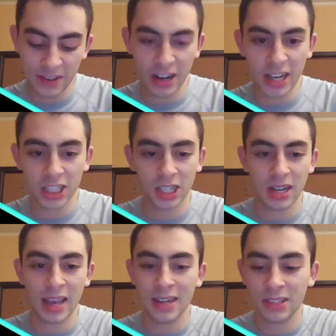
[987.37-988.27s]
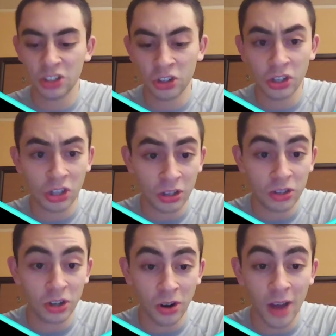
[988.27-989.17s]
variation, and you know
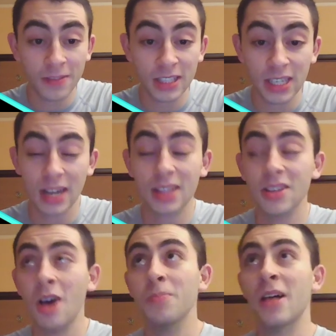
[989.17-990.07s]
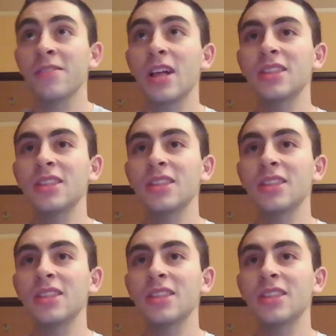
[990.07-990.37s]
you don't often see it at the top level.